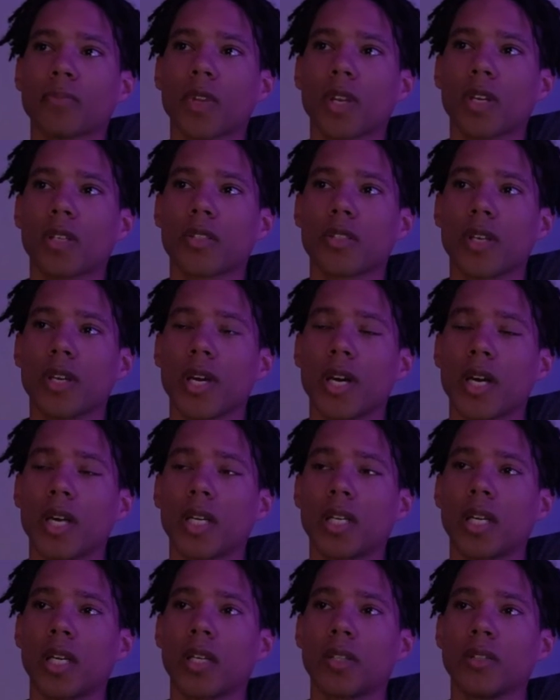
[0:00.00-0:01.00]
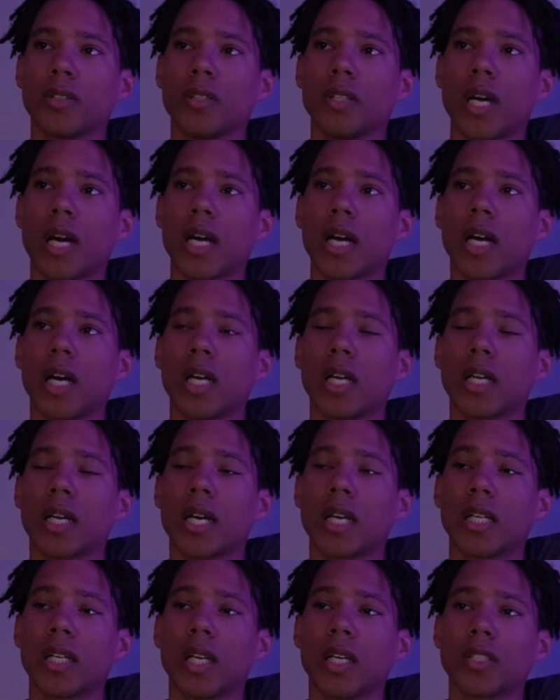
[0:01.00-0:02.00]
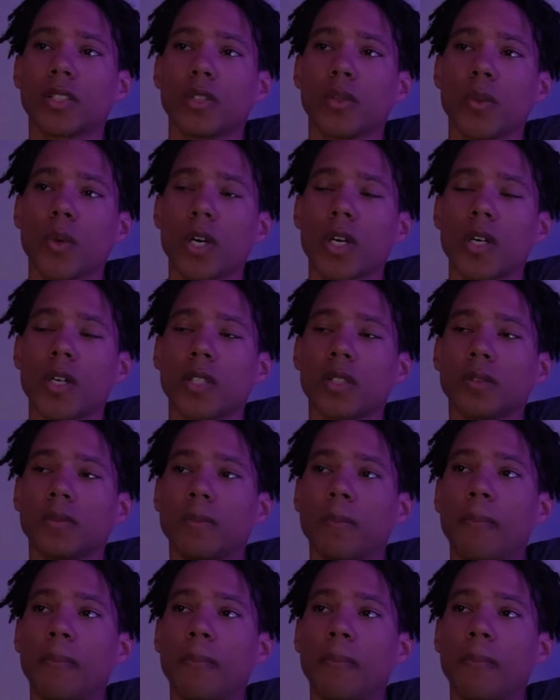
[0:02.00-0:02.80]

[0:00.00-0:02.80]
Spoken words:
So yeah, I got a lot to work on,